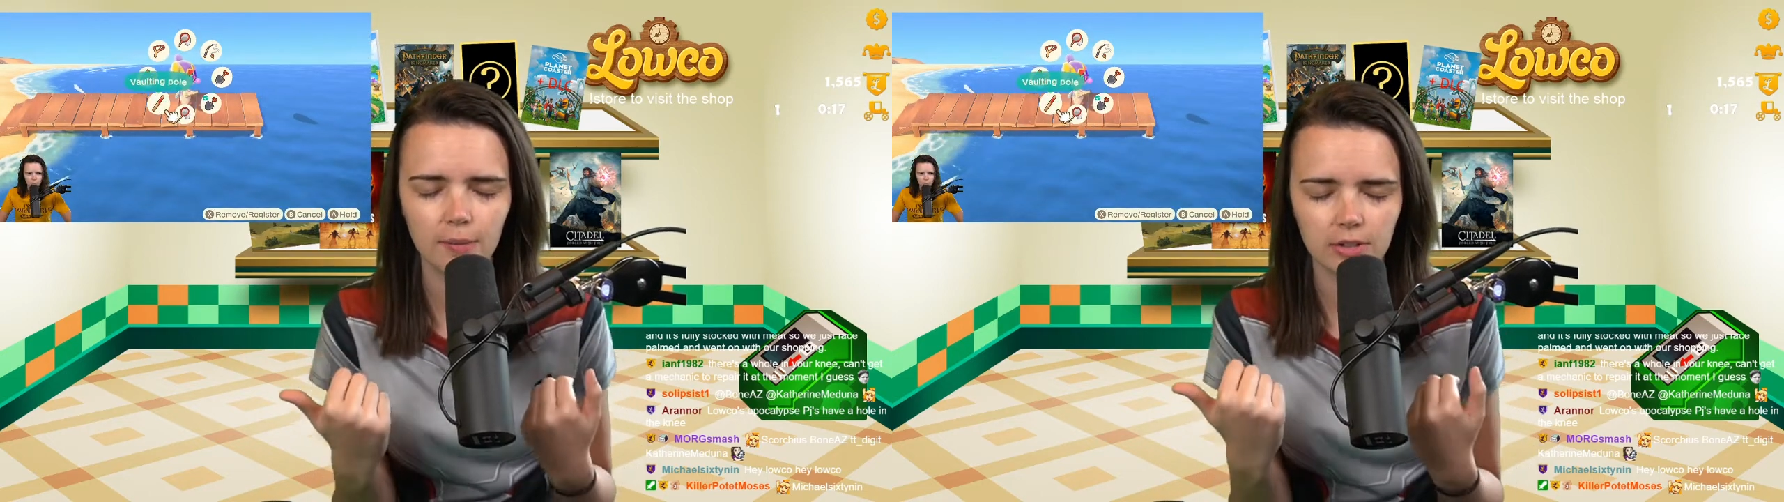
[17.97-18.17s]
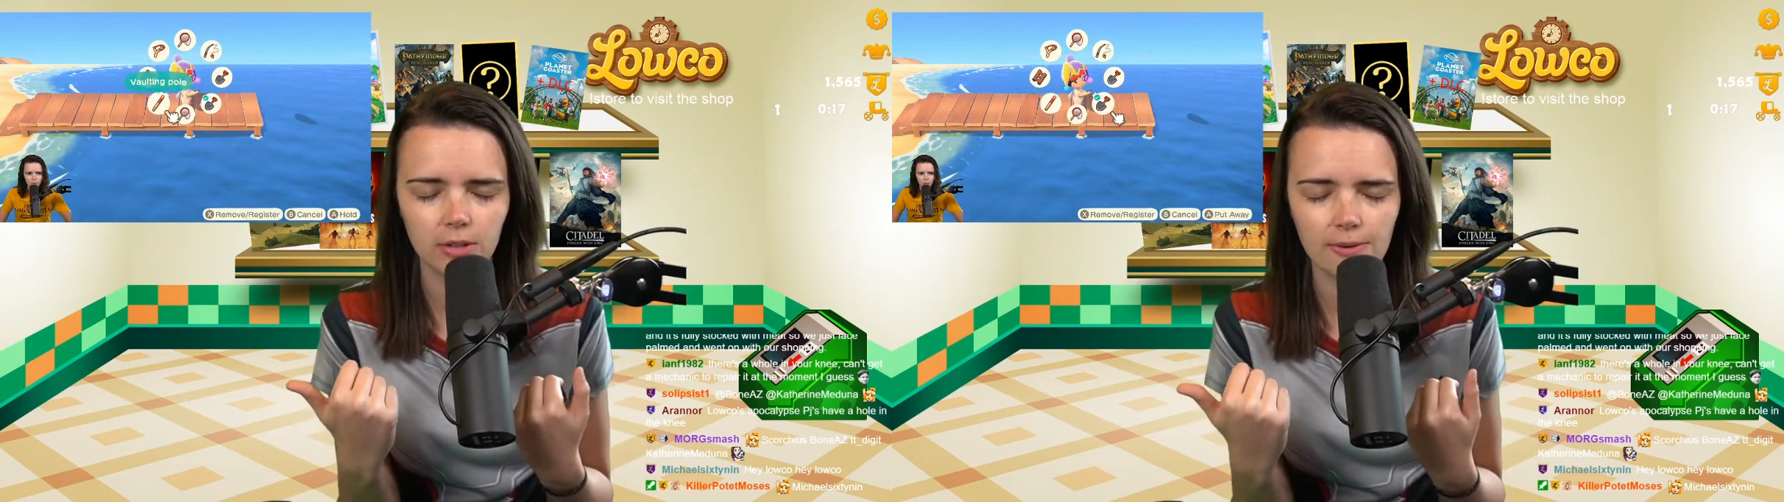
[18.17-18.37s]

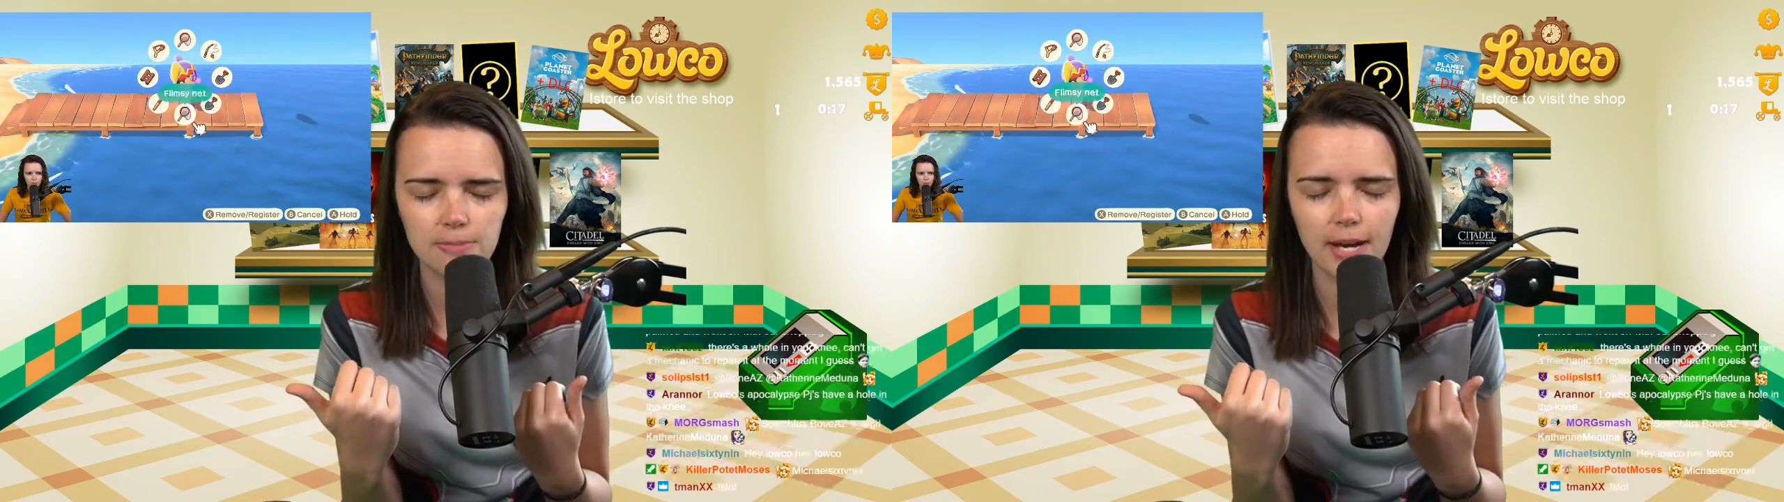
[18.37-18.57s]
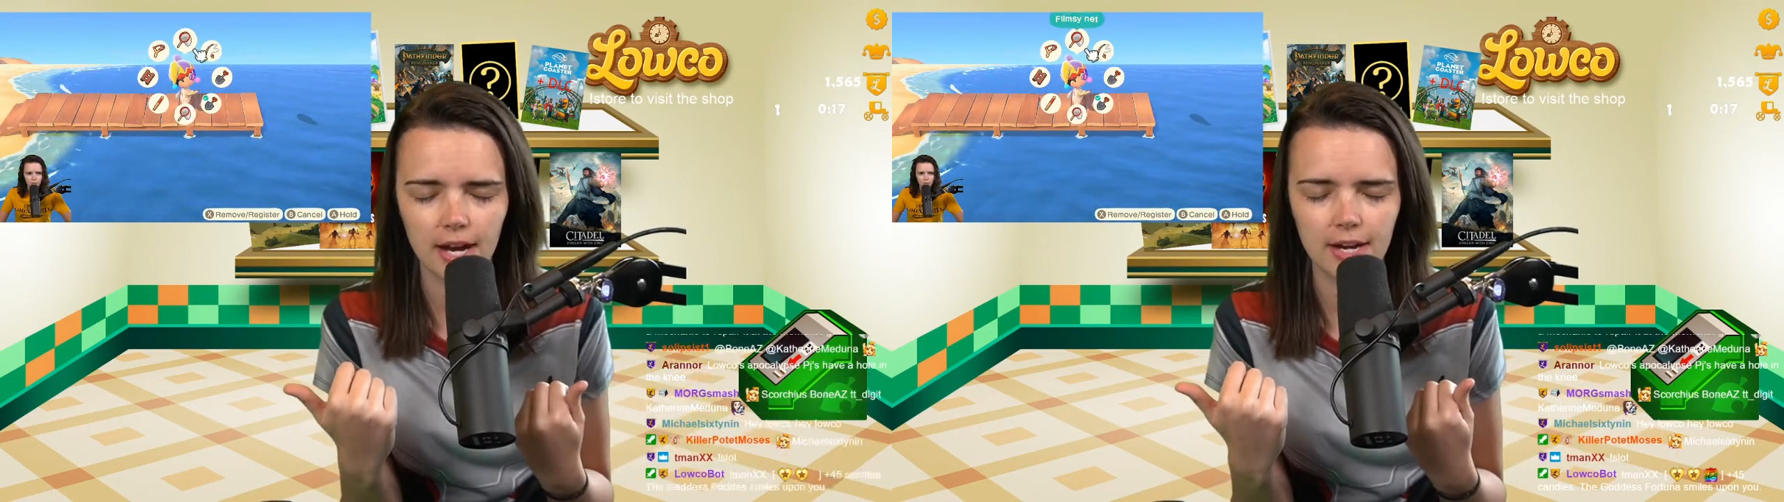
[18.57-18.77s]
would close
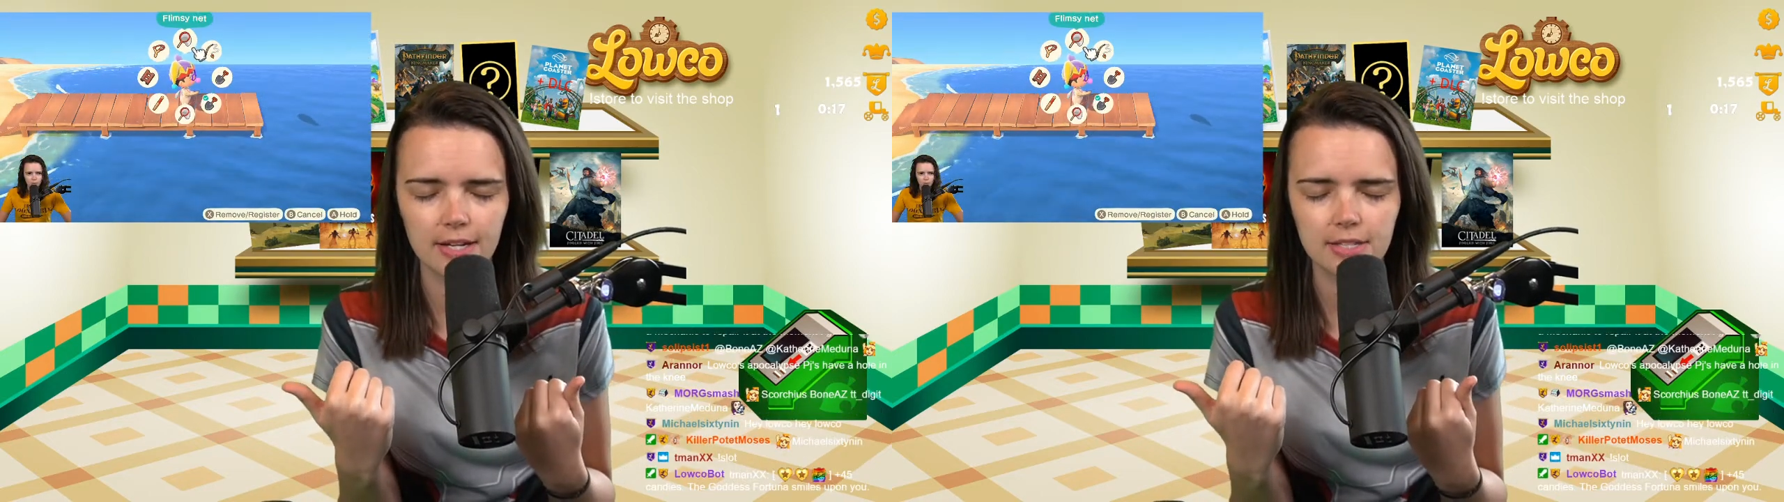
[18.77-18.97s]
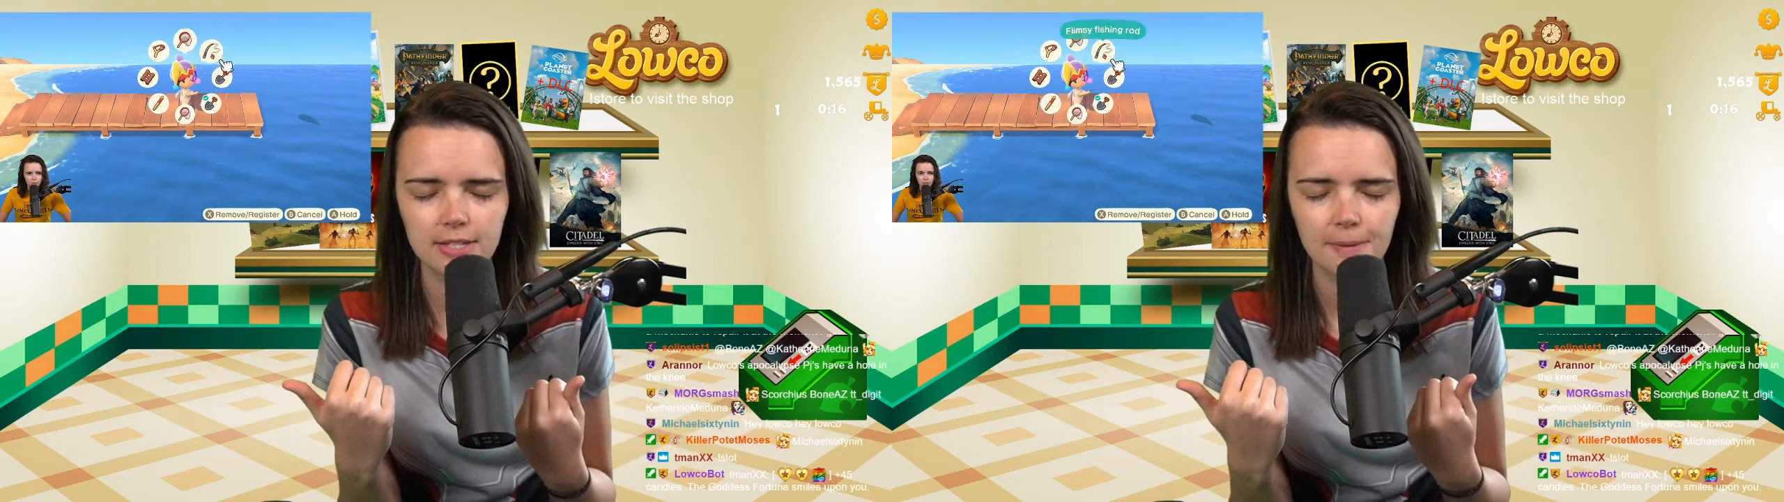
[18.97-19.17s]
my eyes,